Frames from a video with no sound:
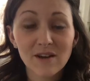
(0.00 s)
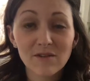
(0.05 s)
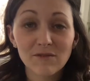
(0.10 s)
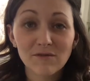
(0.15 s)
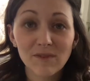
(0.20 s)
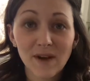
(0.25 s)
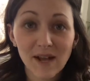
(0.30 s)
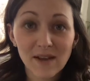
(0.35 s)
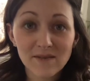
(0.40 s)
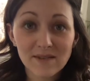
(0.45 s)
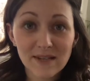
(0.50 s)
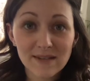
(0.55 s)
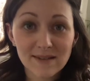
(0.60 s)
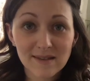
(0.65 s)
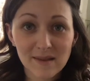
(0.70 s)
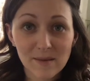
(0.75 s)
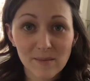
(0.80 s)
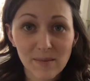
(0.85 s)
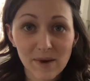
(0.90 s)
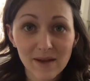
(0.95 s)
five days
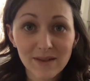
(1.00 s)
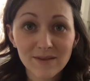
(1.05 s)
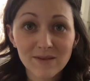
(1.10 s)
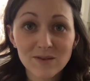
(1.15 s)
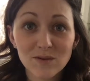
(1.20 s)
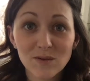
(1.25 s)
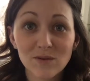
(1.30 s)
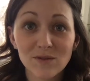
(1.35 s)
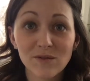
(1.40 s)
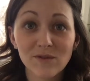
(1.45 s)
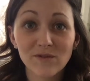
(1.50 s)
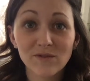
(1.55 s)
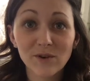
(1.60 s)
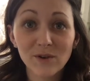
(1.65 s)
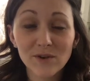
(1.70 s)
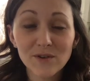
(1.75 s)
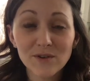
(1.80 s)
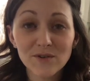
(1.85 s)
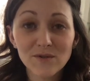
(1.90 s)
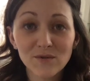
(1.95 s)
of the month, so the
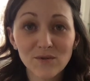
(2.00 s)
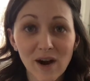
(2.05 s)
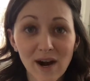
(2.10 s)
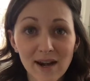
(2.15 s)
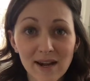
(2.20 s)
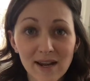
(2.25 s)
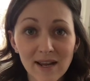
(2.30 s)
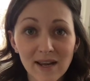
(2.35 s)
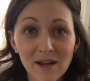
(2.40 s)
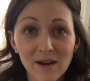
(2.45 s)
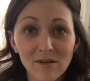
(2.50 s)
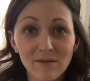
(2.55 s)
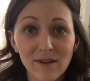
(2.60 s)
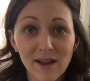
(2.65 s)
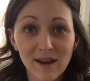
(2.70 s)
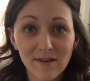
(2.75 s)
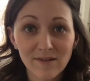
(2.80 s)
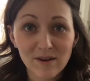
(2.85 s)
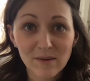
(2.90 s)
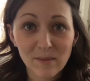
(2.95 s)
first Friday of
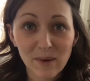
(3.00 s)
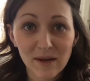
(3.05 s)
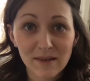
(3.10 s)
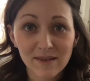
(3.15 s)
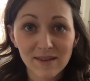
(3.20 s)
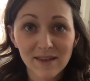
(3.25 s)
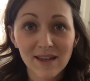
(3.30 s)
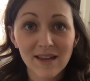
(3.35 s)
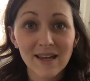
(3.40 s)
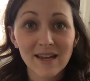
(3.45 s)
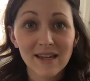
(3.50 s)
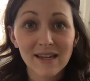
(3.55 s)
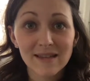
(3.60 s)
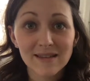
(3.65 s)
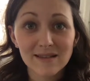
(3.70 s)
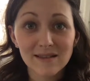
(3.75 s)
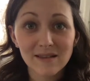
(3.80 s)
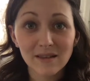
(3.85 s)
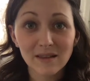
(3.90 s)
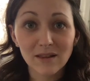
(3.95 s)
every month,
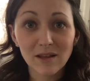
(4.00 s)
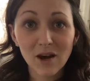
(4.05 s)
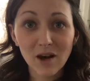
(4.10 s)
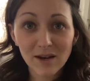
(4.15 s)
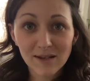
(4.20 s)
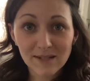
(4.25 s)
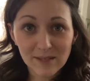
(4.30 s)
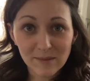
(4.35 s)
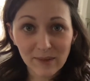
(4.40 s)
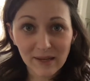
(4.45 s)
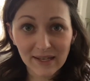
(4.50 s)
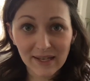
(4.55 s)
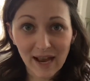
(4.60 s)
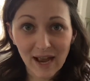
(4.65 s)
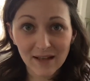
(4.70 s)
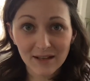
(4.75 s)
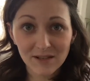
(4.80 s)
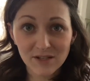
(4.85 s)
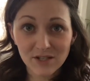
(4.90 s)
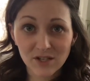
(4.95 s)
it's locked in my
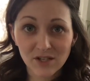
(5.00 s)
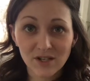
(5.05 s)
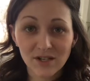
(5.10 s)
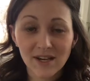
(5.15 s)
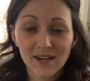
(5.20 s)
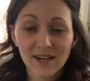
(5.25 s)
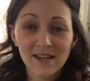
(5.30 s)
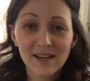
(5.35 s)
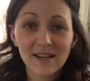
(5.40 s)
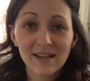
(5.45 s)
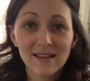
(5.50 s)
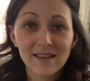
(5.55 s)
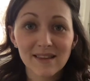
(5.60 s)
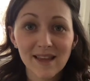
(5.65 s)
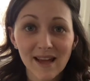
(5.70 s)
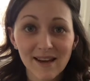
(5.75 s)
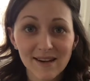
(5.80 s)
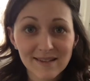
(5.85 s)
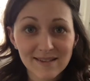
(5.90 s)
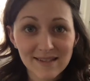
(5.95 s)
calendar.
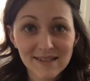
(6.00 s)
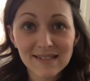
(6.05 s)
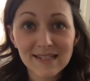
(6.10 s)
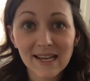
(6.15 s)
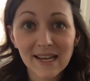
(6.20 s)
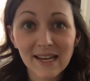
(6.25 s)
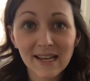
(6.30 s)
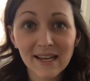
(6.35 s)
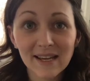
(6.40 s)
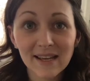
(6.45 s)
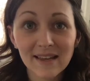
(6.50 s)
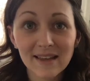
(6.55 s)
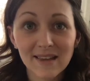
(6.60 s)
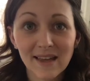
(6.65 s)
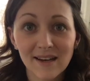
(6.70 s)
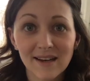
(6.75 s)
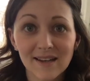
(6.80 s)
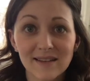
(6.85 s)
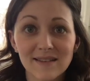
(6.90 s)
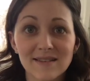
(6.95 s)
That is a day
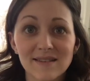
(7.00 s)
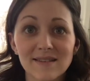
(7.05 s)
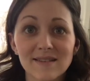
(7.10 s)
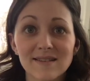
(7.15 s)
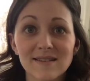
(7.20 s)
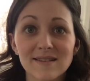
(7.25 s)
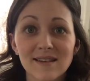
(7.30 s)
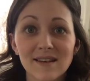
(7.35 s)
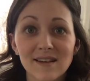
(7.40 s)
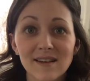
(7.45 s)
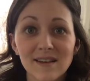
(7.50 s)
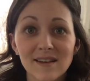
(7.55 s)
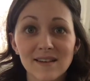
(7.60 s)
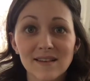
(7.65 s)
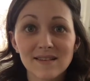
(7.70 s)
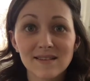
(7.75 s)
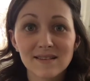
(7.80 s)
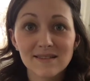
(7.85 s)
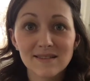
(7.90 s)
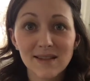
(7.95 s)
that is
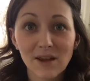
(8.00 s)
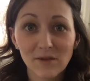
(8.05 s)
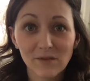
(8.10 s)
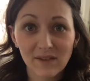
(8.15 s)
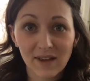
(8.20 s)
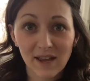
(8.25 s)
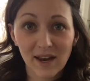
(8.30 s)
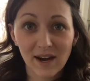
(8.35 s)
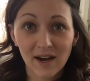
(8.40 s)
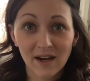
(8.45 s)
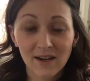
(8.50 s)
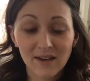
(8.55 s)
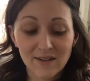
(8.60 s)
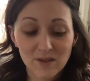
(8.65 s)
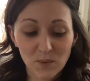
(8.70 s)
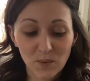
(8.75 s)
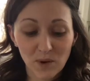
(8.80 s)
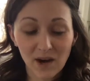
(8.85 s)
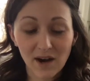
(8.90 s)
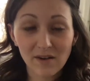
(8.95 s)
self care.
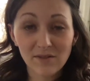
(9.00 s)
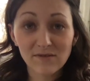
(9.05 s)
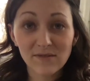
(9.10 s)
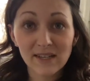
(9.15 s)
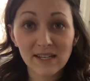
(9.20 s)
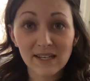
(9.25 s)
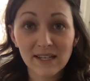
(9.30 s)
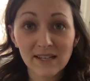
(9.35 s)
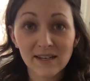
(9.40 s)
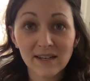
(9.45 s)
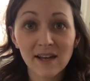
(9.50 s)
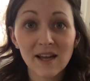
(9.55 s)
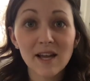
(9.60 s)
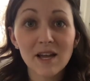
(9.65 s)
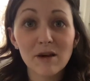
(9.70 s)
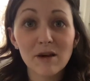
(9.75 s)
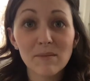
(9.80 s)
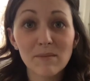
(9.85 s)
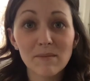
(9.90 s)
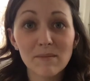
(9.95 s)
It's where I fit in
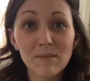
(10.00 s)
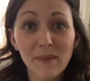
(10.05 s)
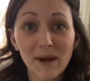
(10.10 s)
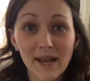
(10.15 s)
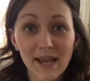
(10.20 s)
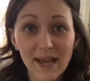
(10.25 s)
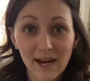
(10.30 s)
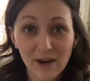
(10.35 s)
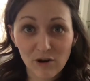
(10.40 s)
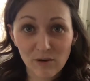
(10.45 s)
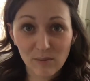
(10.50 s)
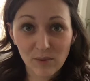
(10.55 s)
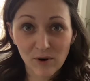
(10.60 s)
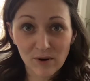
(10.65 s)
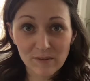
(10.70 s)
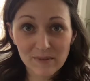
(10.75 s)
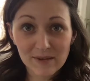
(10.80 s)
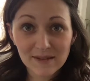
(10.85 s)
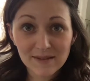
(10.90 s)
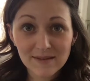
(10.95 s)
my hair
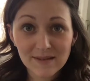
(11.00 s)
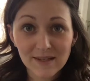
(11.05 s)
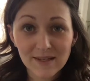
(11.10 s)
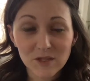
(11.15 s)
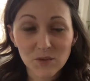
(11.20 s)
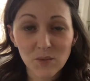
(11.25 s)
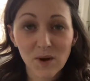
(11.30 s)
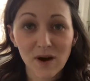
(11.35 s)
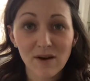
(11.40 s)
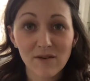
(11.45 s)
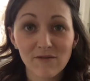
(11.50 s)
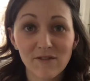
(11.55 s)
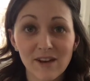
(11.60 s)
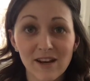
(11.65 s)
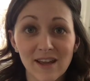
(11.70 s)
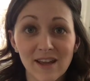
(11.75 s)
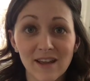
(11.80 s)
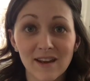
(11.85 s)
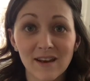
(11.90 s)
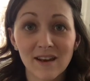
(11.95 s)
appointments, it's where I fit
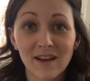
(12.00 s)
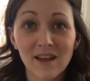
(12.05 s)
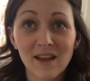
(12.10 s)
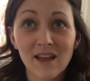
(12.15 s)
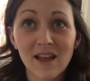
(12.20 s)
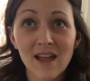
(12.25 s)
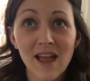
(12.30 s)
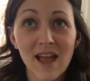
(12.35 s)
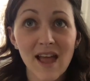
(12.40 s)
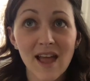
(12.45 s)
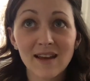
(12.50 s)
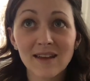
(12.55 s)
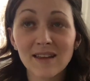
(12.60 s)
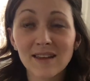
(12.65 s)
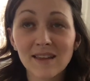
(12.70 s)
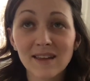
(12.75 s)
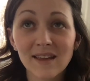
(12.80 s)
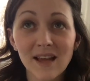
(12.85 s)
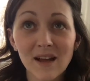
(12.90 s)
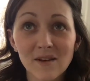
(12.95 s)
in
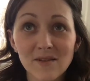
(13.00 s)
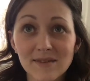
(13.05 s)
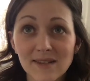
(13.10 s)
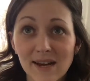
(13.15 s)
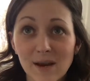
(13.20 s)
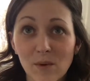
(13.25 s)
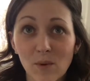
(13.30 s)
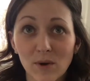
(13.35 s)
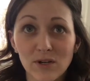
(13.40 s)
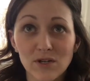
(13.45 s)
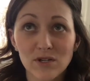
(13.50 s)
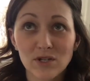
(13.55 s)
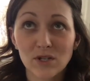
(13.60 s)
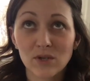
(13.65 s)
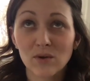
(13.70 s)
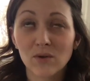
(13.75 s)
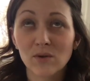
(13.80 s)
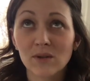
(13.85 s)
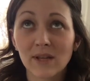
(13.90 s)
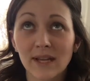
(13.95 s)
anything else that I want to
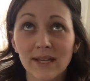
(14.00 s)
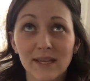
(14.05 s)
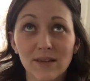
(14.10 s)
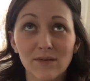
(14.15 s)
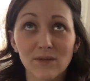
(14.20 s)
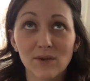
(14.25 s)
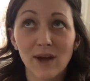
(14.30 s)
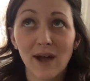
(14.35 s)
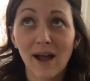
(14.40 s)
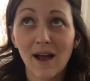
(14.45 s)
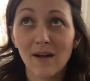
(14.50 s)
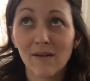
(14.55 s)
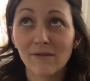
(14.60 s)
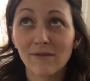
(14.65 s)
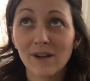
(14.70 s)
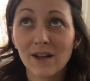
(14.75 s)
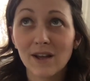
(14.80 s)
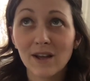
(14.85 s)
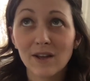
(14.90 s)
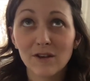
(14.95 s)
do, like if you have
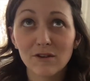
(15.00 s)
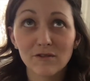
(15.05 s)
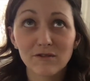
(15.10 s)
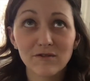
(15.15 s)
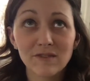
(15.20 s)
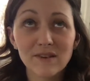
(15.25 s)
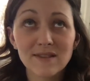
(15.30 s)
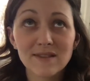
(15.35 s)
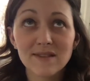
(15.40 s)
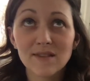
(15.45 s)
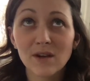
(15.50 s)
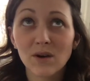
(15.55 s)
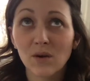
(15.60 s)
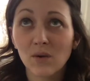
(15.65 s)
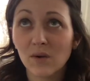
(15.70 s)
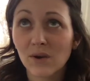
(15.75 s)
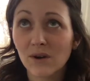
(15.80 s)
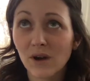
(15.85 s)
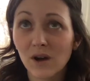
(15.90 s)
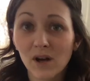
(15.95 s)
a
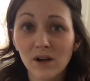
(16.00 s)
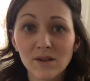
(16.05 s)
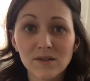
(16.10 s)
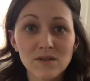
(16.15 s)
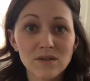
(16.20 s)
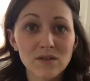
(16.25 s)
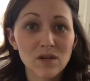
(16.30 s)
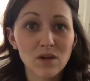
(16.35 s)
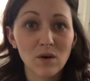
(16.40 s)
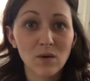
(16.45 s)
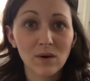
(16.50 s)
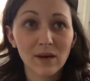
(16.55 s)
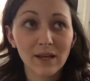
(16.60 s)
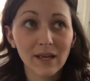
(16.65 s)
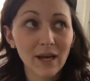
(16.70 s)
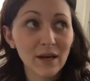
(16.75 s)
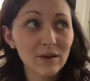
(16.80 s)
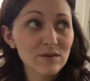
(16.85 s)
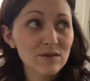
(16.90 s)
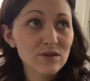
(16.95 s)
physio, an osteo, a
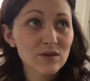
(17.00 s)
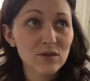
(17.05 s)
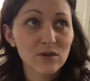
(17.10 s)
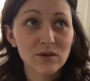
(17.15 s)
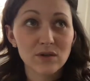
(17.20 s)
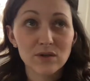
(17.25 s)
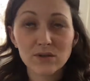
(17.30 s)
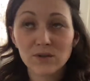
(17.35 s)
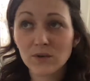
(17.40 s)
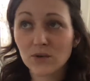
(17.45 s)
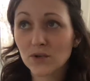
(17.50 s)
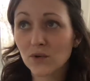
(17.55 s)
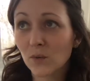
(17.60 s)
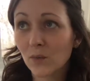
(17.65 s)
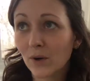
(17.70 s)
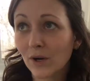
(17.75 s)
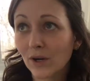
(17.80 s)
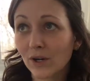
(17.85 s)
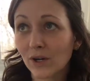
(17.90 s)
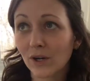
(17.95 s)
counselor, a social
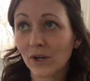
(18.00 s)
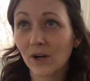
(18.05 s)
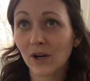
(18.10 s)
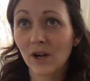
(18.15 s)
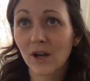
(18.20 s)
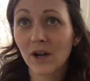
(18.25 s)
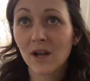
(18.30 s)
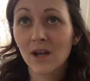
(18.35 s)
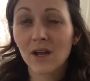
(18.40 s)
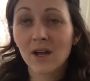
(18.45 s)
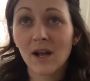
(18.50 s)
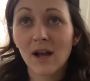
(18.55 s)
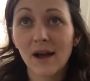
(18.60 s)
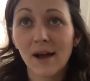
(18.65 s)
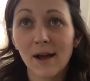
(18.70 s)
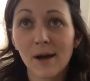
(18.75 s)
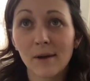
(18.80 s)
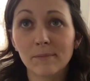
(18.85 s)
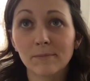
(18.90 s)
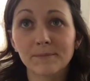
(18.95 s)
worker.
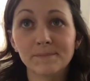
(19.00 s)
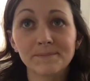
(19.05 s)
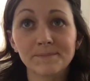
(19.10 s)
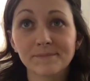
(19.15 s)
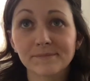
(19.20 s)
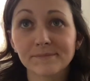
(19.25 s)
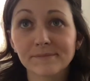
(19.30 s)
Um,